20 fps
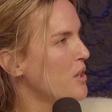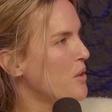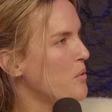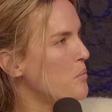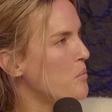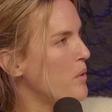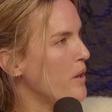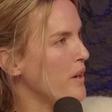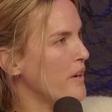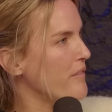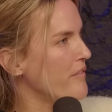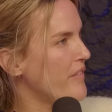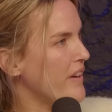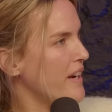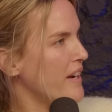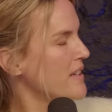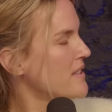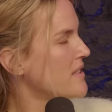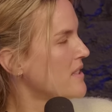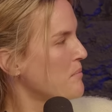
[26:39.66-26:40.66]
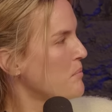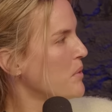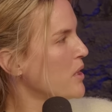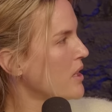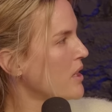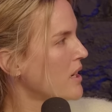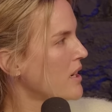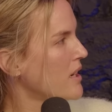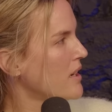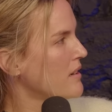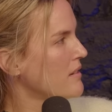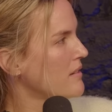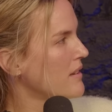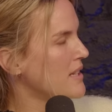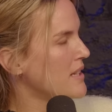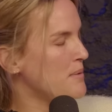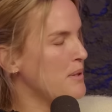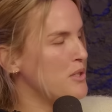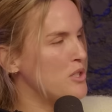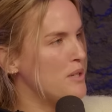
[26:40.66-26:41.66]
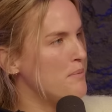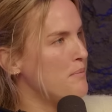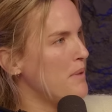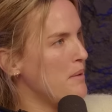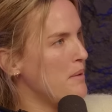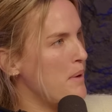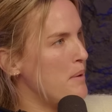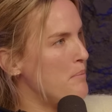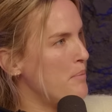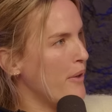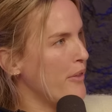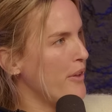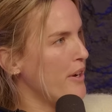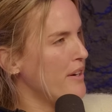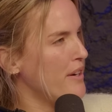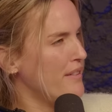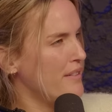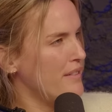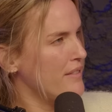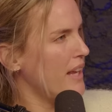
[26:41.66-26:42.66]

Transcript: we're very similar, especially me and my brother.